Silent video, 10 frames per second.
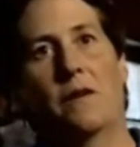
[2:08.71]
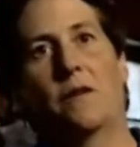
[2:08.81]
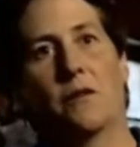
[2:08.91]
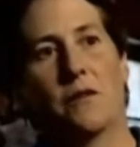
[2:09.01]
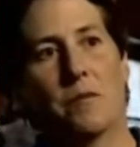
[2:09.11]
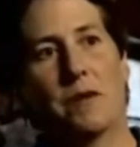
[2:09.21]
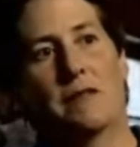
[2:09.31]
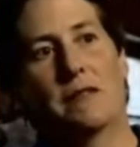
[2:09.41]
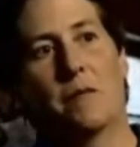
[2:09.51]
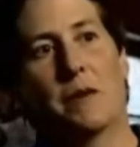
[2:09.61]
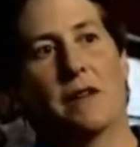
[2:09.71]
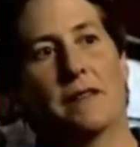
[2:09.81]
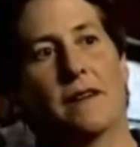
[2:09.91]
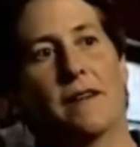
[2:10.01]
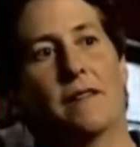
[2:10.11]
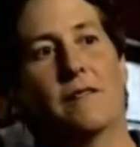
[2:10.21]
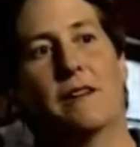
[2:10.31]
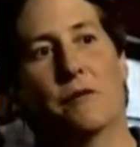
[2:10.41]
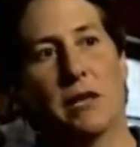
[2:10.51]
so something's coming out the other end.